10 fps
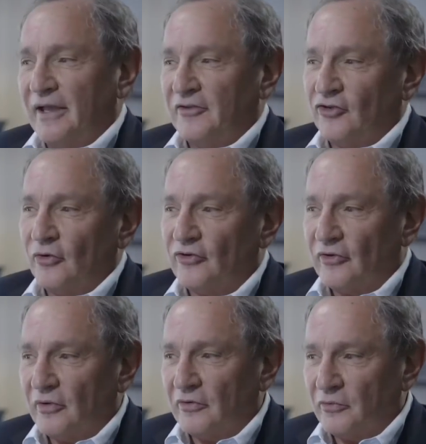And so,
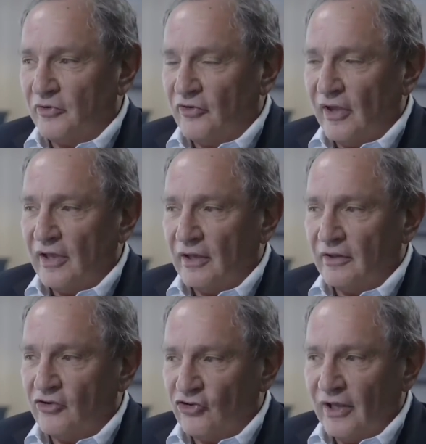as we say, yeah,
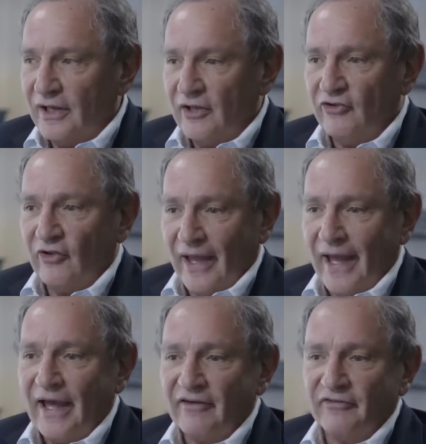the Chinese
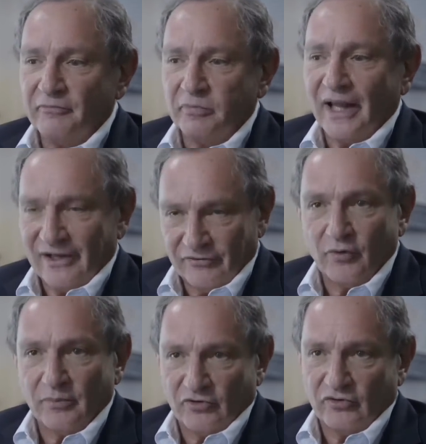have
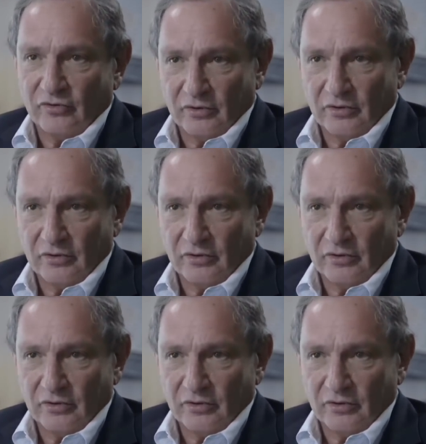platforms.